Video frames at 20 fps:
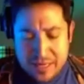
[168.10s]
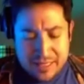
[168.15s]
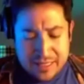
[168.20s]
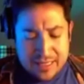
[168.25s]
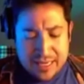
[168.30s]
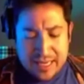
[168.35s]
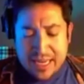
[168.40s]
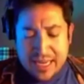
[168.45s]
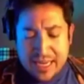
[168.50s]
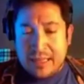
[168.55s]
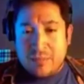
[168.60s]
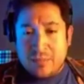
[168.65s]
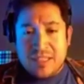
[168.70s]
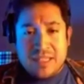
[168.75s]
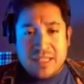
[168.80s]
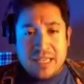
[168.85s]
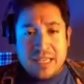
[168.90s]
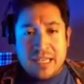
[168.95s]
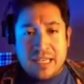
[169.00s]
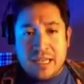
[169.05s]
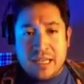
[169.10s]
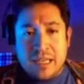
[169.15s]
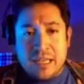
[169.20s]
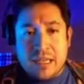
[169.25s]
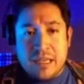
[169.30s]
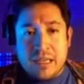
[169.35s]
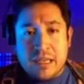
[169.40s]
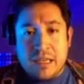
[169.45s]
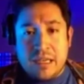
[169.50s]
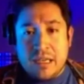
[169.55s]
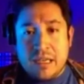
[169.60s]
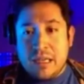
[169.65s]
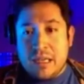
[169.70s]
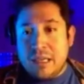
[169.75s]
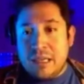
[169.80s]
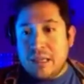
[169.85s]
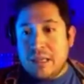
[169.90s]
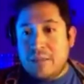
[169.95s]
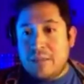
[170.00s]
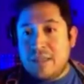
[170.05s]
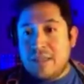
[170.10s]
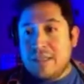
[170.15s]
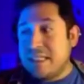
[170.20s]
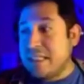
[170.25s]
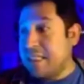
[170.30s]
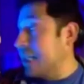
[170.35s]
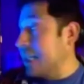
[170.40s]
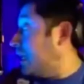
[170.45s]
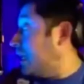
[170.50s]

as best as I can. Let me see. Let me